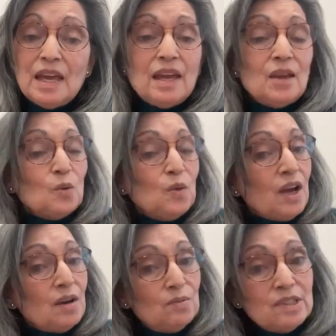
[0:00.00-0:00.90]
And we
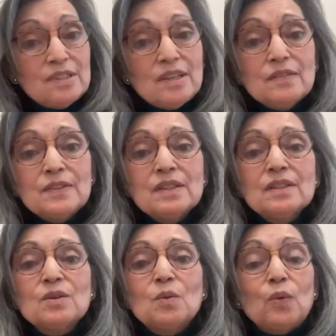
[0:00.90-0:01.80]
are received
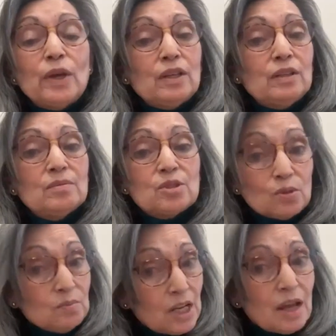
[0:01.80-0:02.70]
with
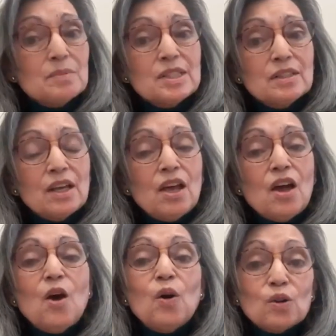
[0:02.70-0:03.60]
sometimes
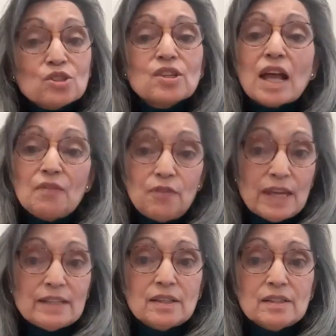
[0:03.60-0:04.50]
hostile
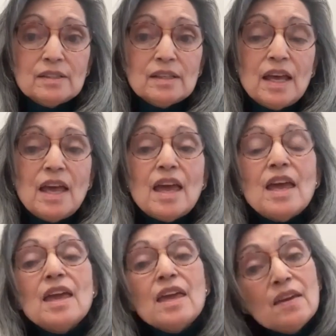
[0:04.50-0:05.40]
faces,
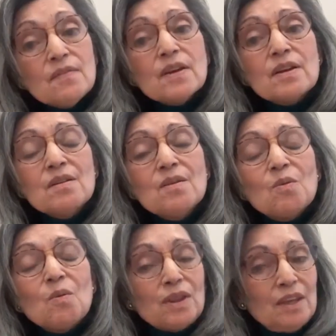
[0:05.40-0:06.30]
even
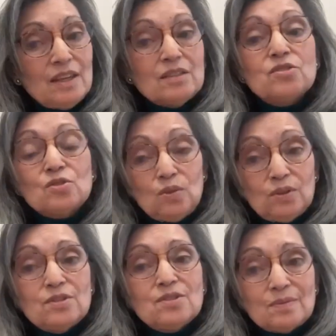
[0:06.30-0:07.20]
with
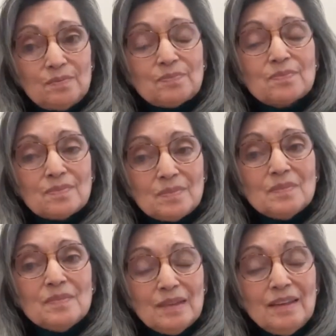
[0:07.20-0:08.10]
insults.
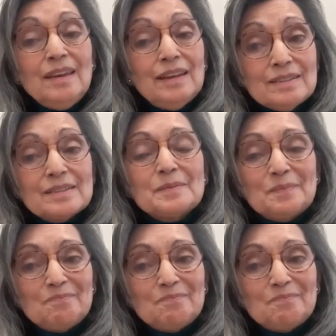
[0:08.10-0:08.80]
Yes.